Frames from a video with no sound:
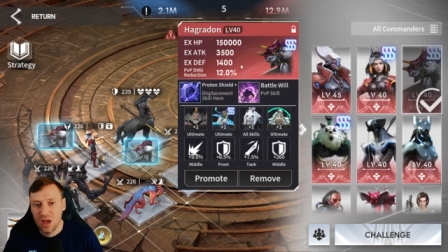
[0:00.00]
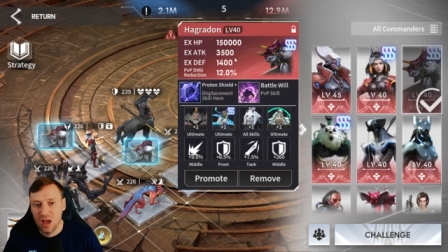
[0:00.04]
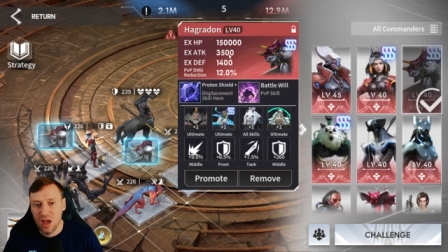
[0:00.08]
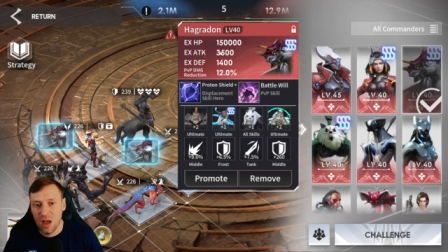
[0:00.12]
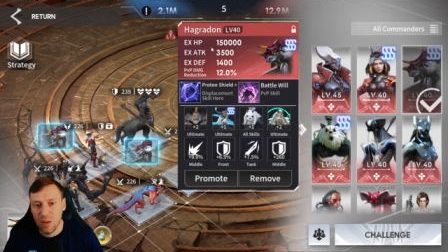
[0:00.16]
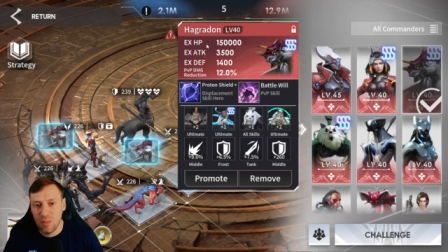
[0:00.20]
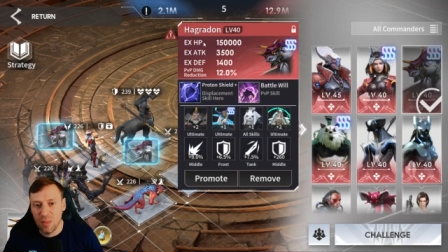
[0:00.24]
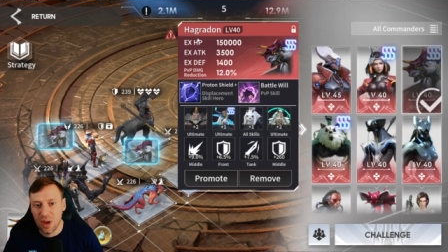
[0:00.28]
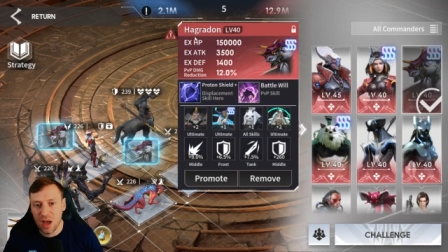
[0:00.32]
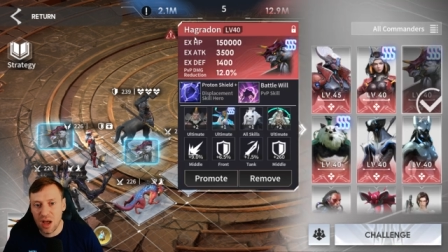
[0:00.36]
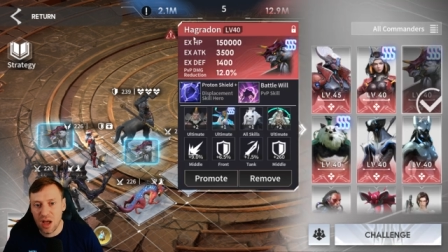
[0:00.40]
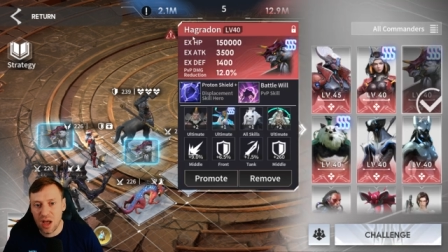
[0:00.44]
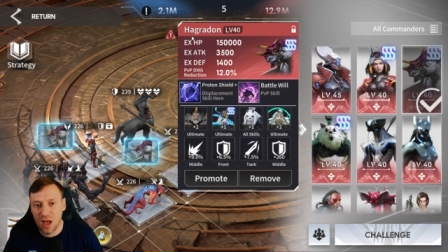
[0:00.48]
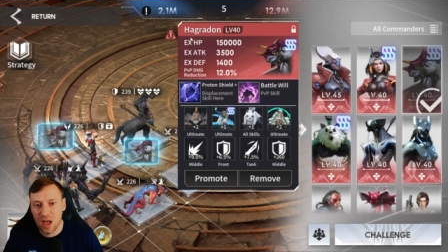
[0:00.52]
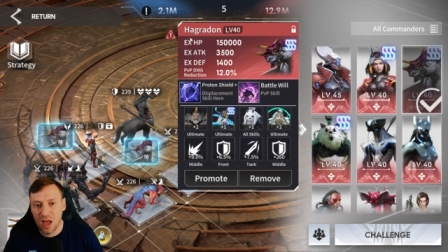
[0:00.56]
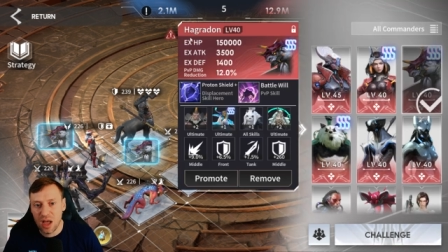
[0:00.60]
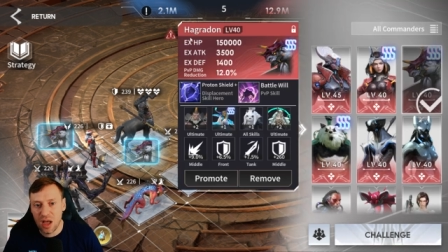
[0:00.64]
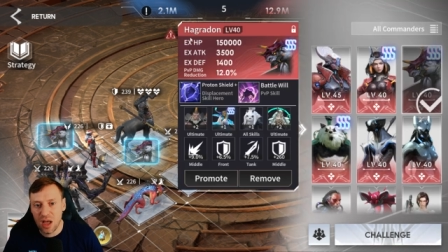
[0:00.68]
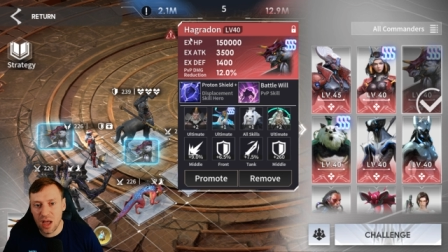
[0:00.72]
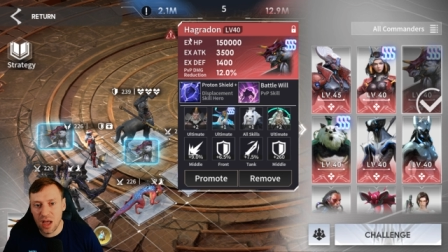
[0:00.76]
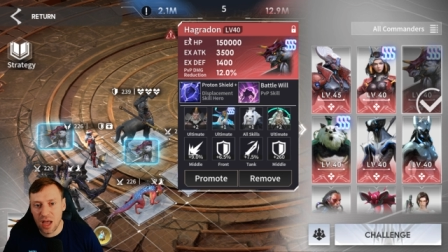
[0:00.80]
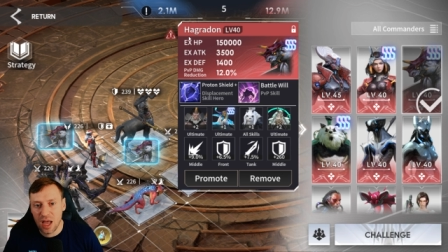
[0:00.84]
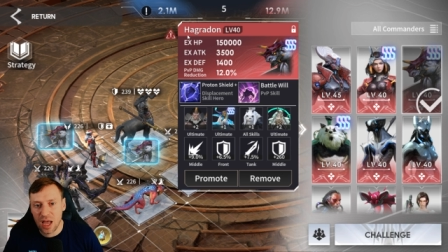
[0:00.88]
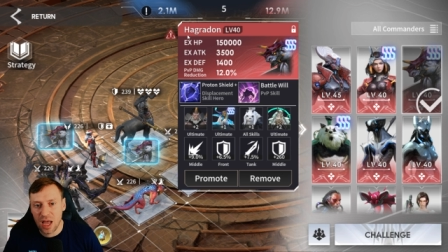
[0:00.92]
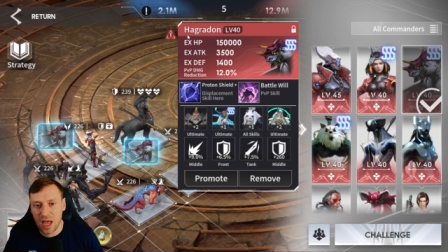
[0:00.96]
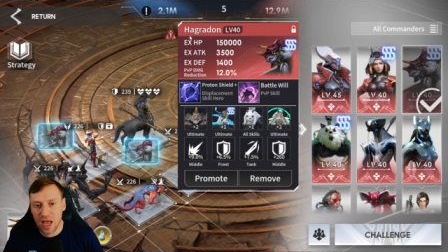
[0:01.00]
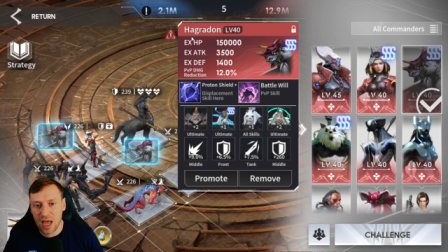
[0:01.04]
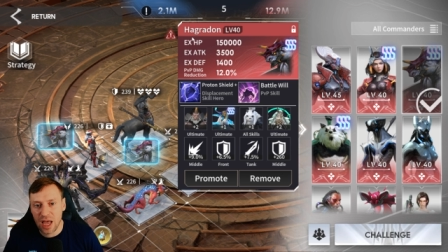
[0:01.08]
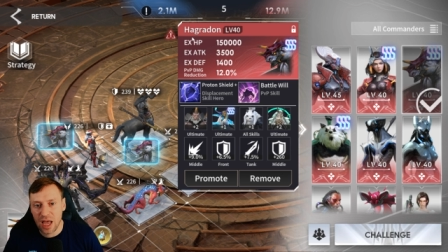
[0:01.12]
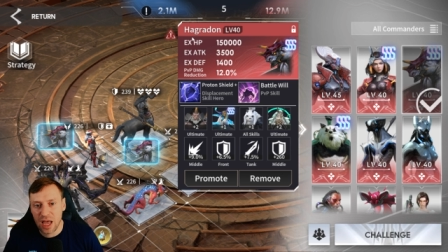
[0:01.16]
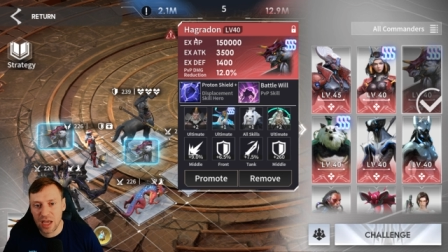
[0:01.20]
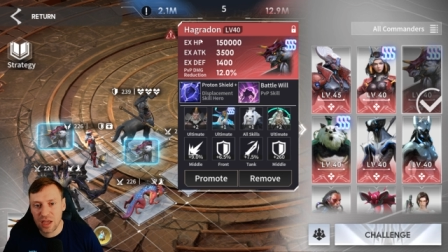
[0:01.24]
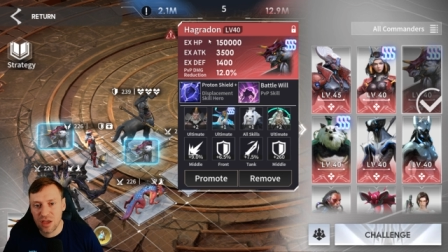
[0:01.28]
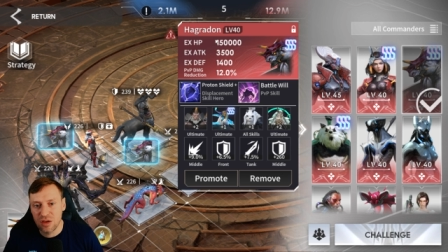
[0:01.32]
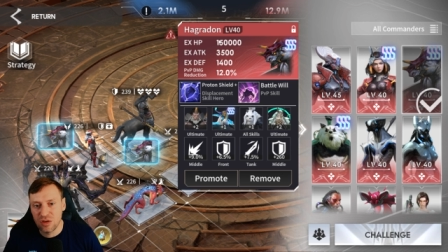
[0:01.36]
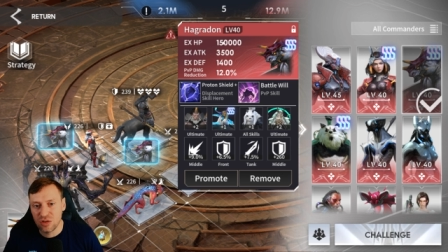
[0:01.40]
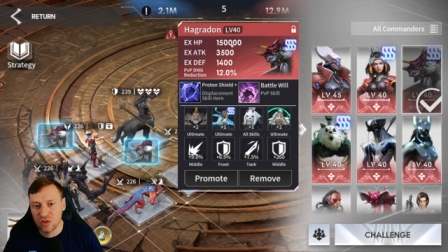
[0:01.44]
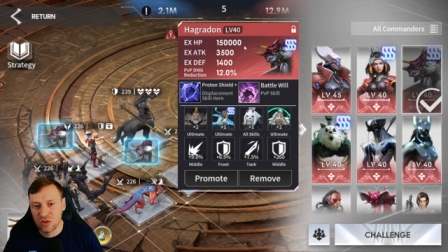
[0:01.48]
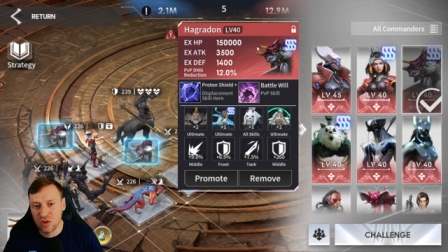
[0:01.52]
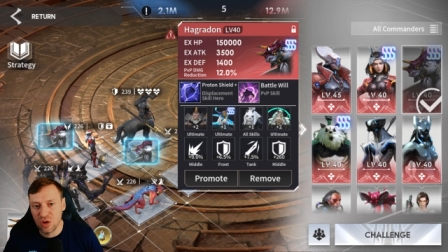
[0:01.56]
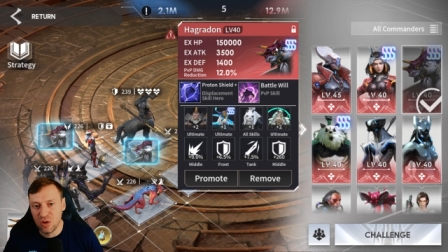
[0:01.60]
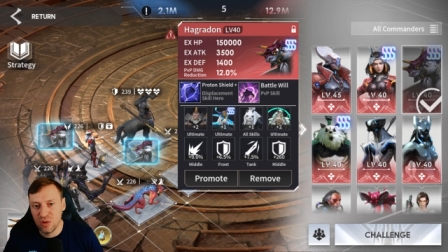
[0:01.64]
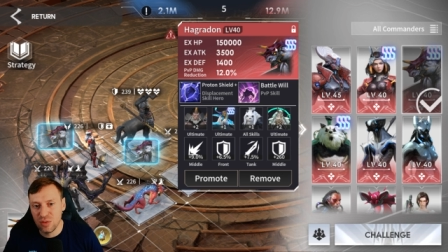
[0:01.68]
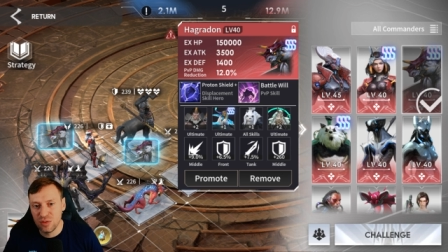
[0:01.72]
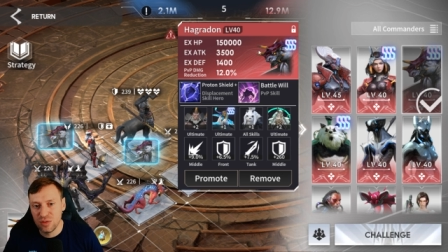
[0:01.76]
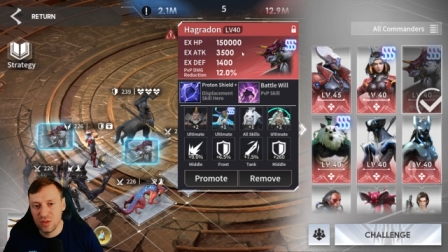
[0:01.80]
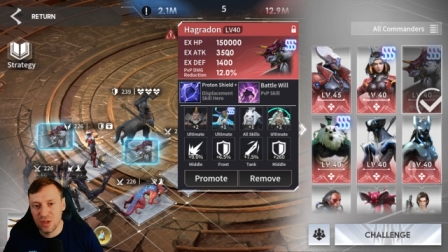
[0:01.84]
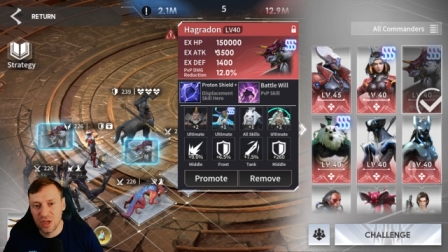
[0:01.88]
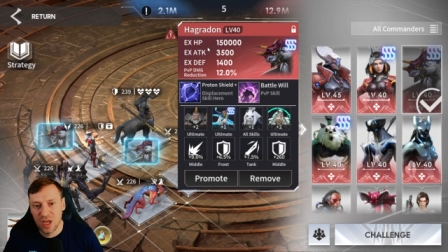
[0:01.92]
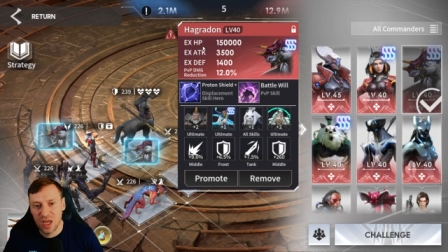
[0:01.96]
Um,
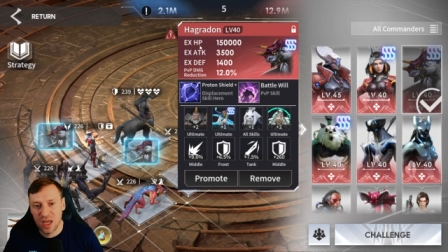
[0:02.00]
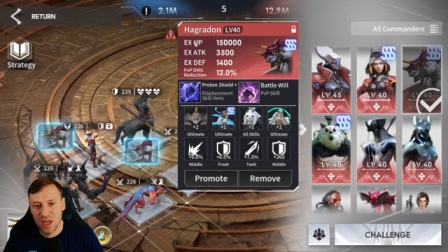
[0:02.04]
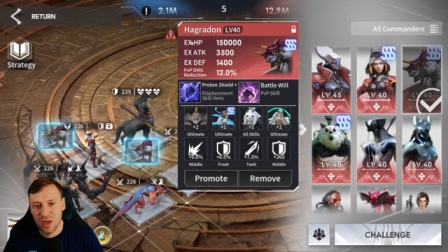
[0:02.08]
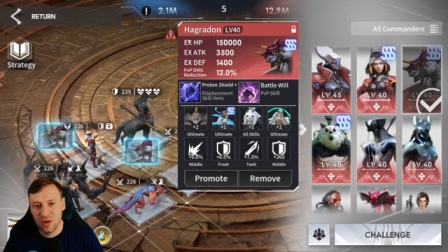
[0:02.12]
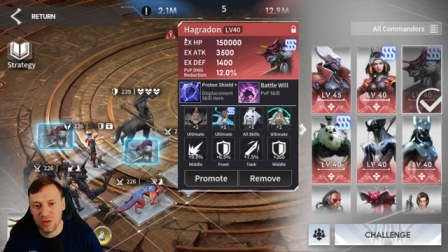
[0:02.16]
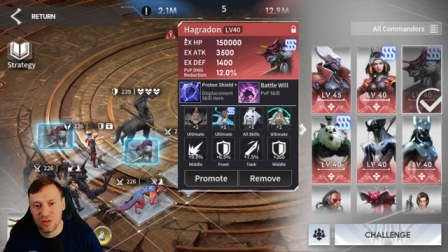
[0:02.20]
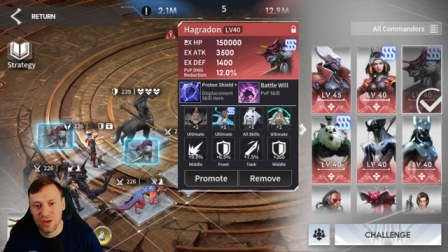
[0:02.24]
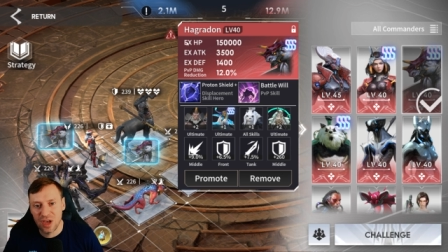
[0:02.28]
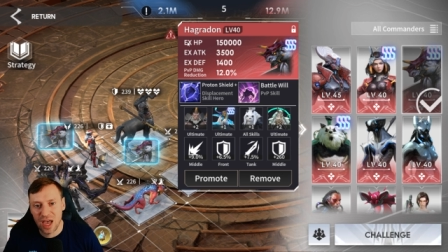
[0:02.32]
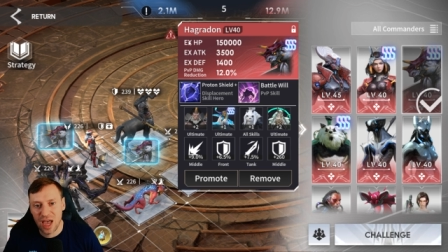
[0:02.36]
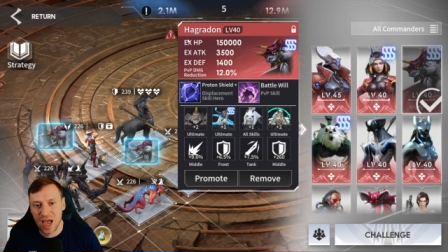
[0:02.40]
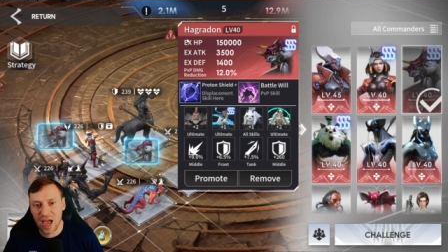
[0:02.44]
Hagridon, uh,